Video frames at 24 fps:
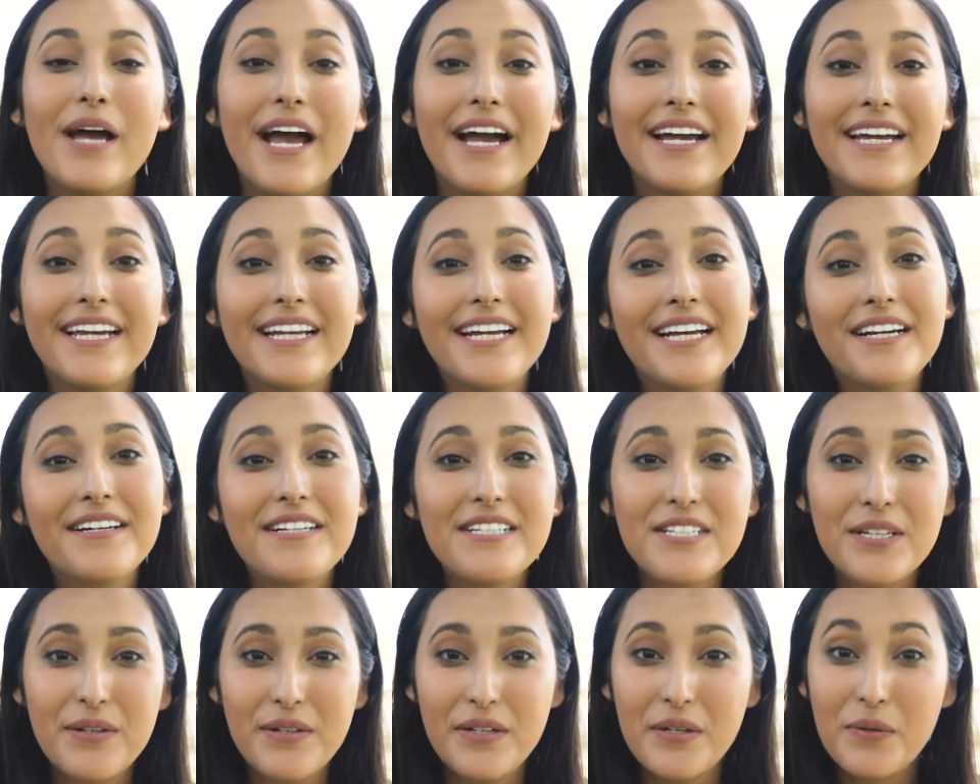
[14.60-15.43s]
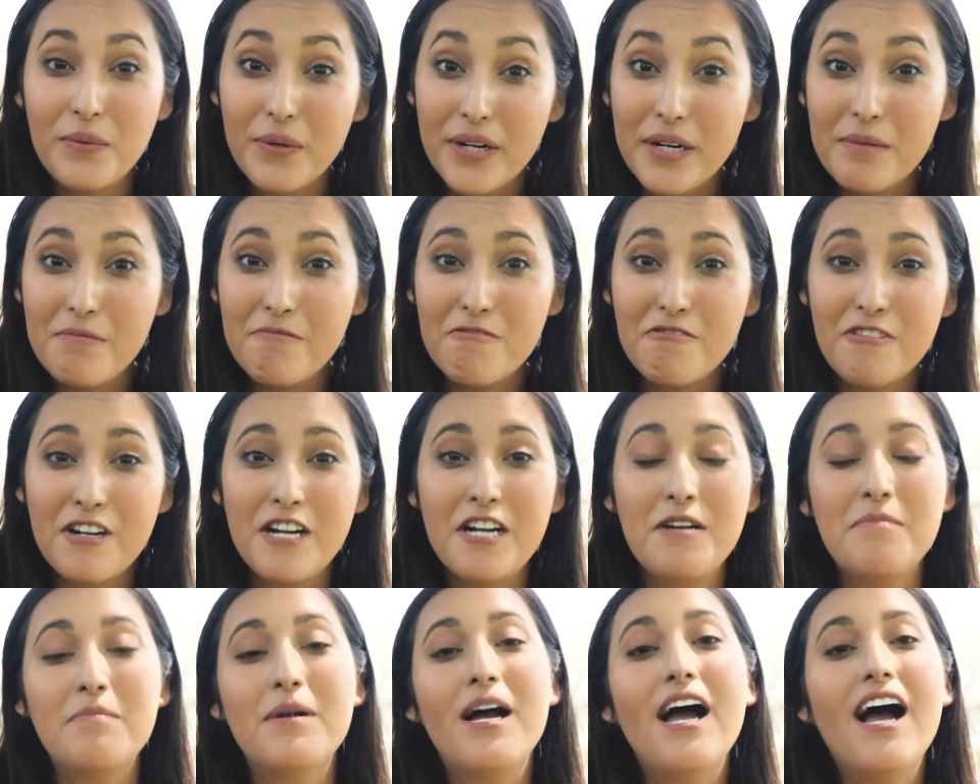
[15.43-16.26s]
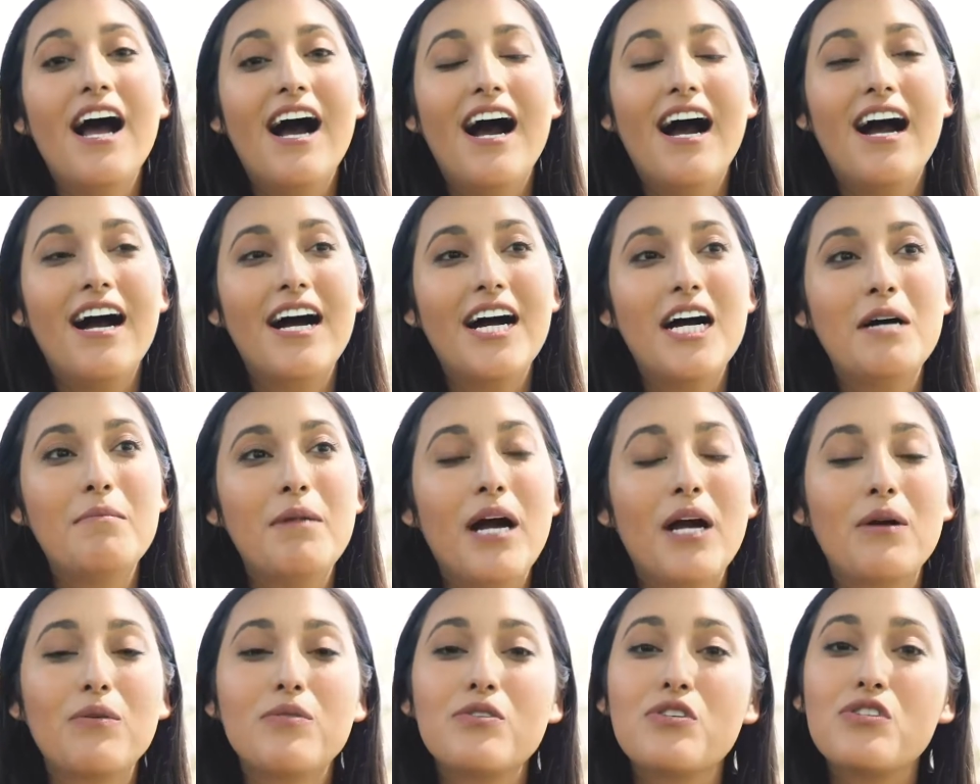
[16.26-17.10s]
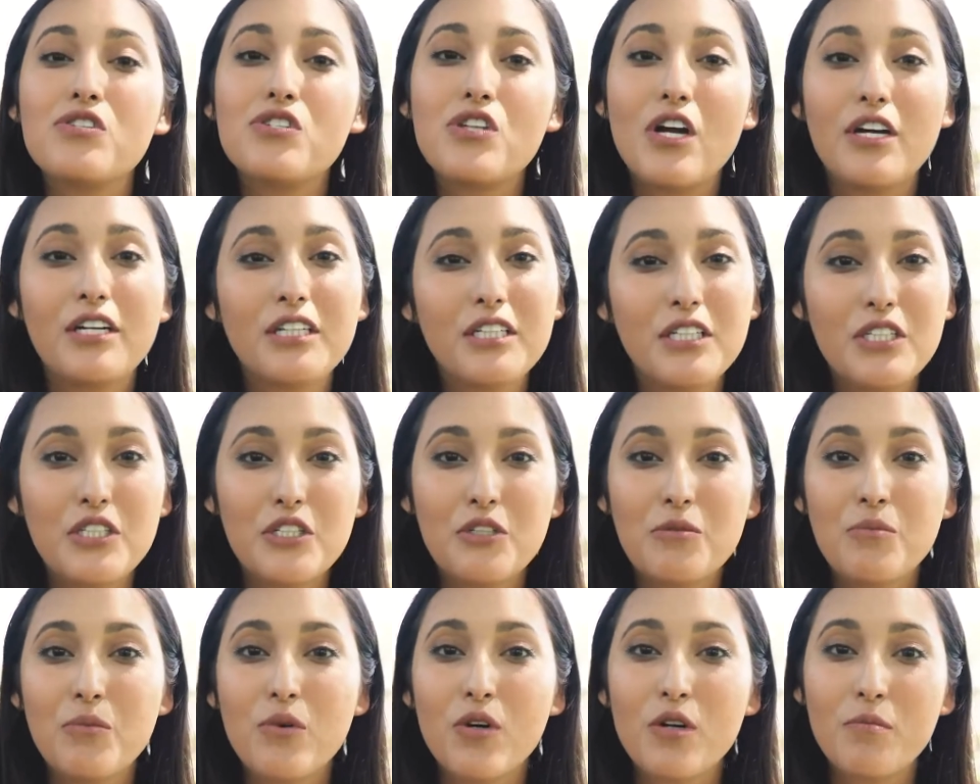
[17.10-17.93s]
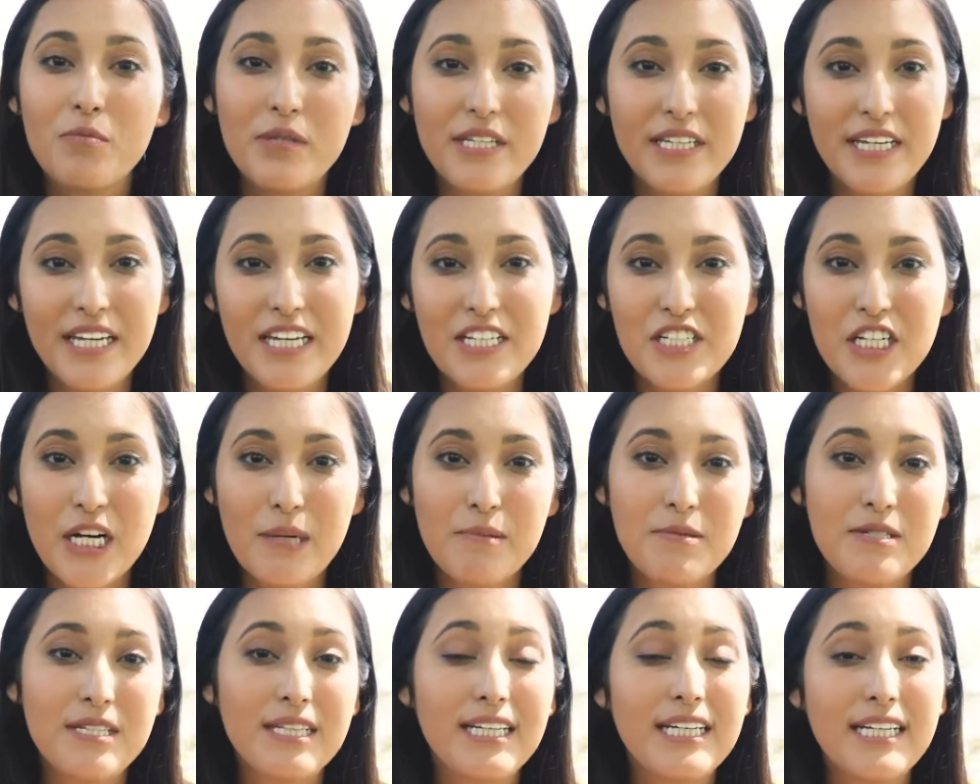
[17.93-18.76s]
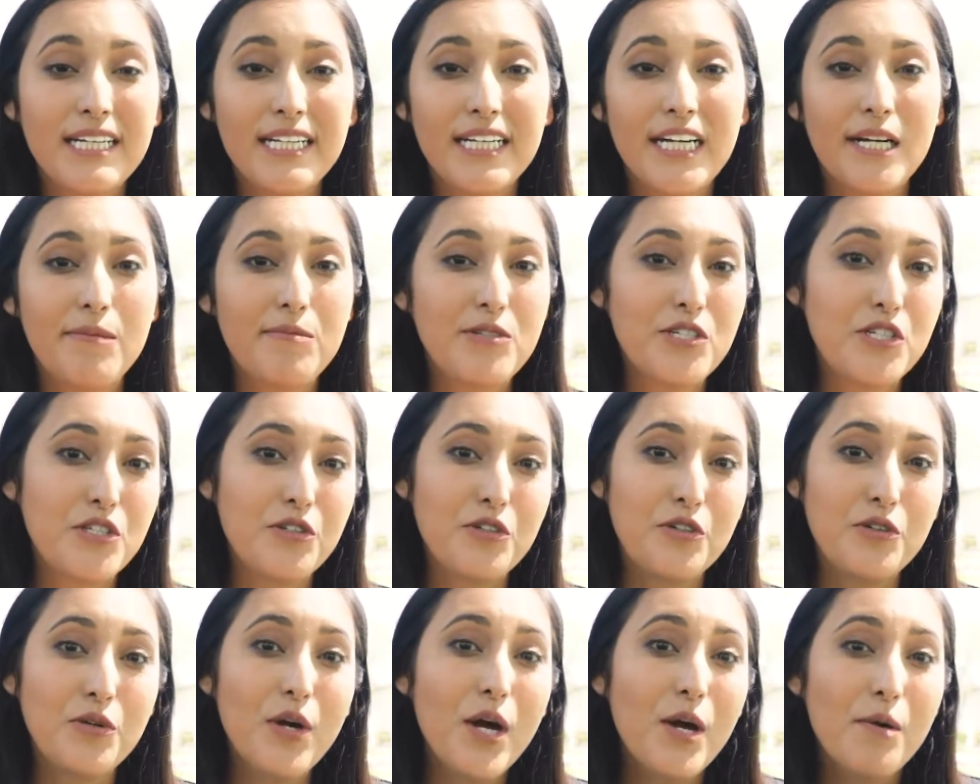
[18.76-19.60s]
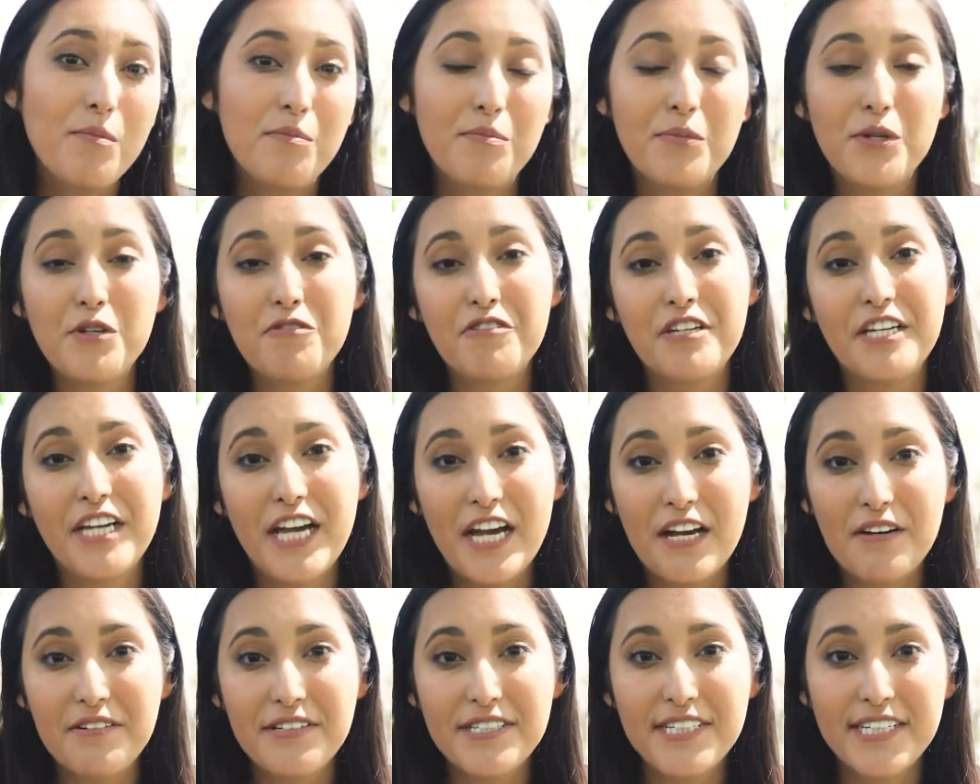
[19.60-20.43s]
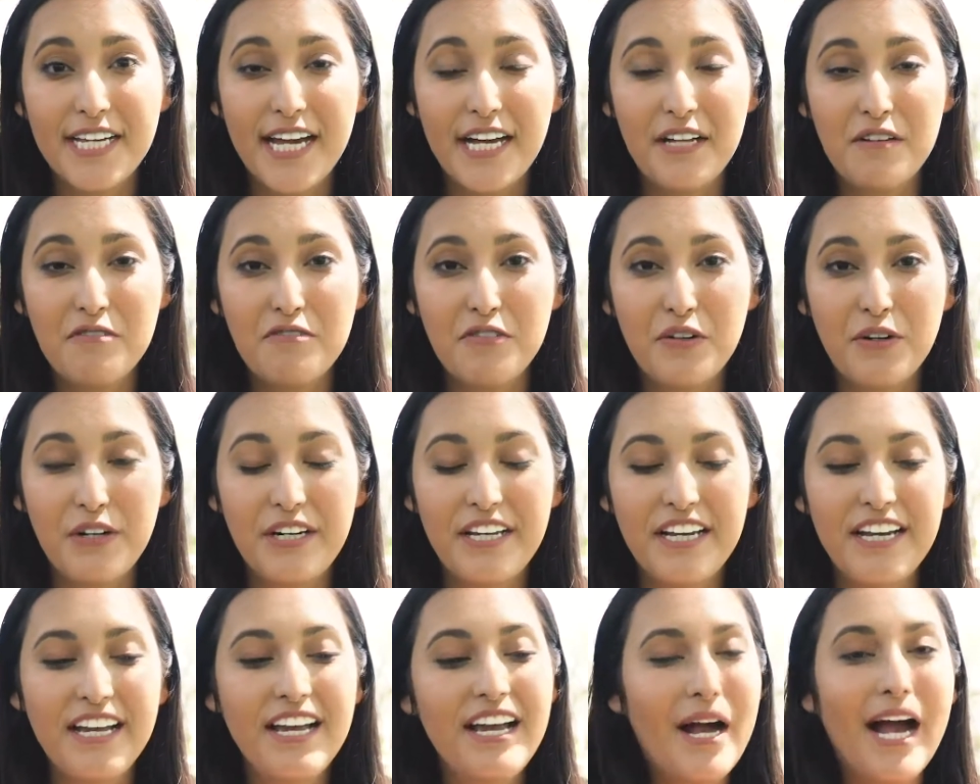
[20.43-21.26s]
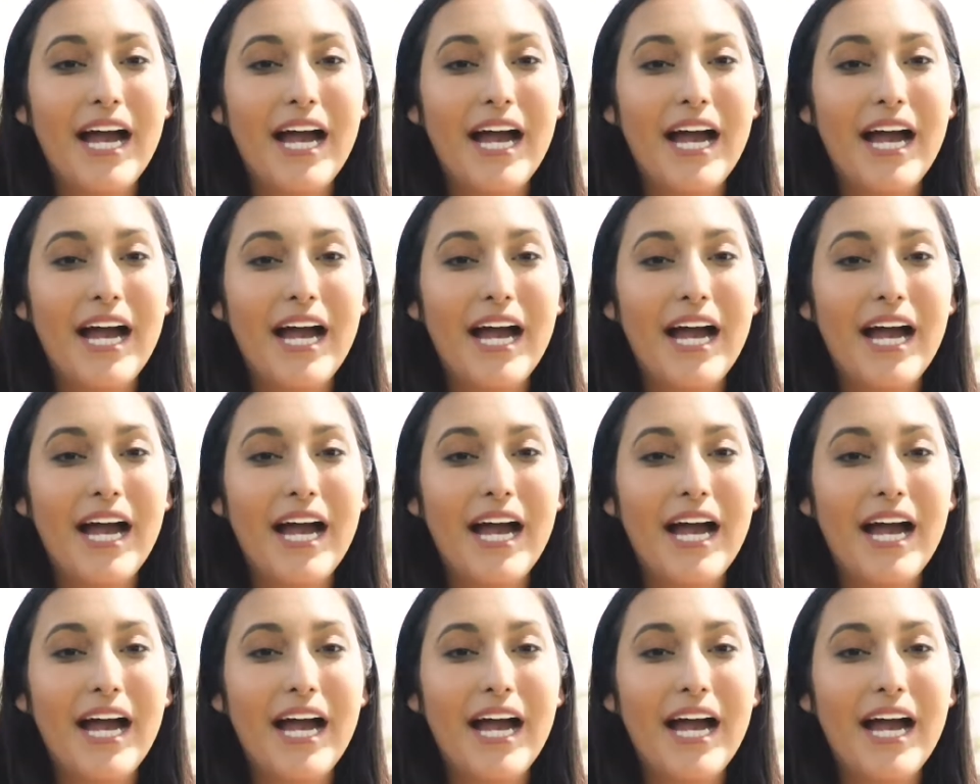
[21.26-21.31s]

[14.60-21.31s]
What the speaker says: back in Arizona, where I'm from, I was starting to do more PA jobs leading up to moving out to California.